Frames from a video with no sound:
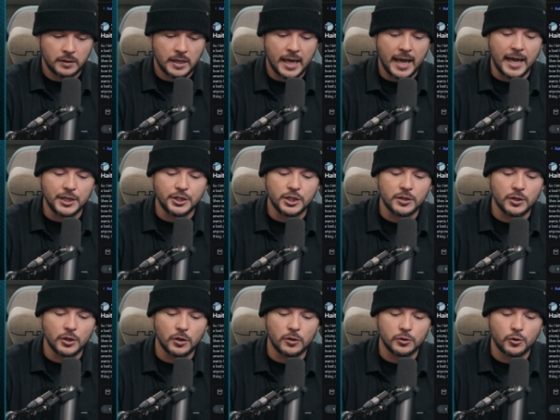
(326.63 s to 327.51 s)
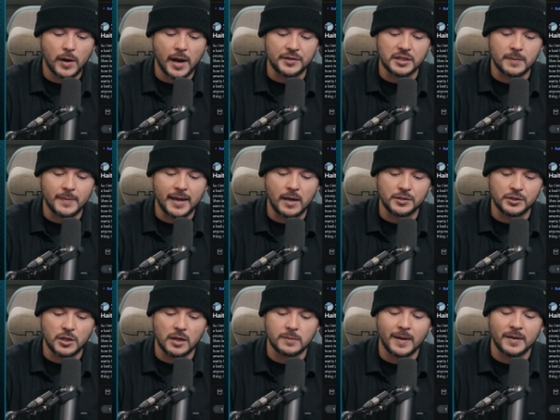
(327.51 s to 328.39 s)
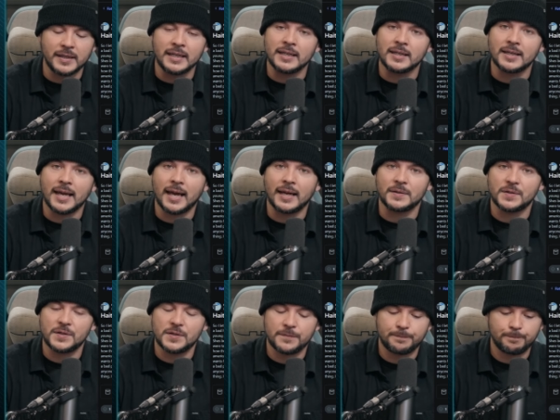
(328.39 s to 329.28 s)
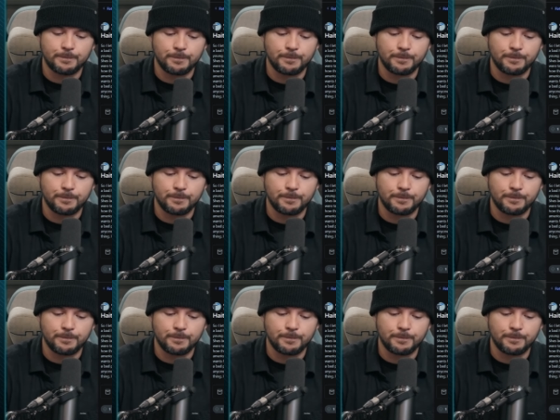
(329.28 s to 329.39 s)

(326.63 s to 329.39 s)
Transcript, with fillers: Haitian girl crashing at my house talked about eating cats.